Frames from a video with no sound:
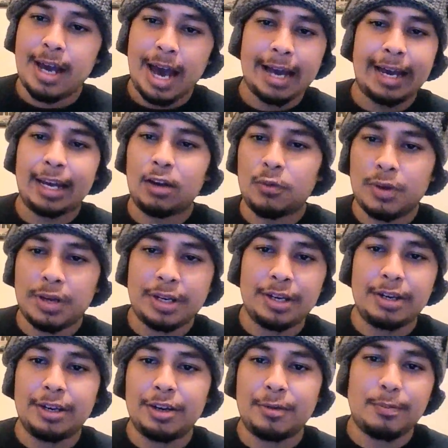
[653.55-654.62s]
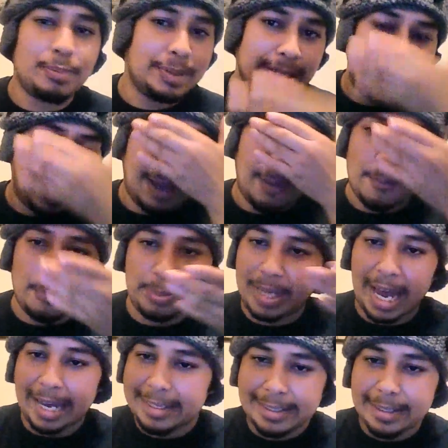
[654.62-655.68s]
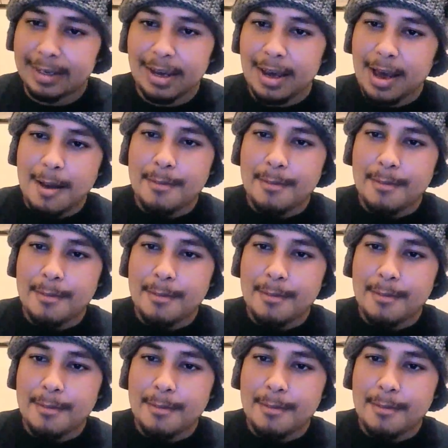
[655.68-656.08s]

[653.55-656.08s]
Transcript: I kind of went in here blinded,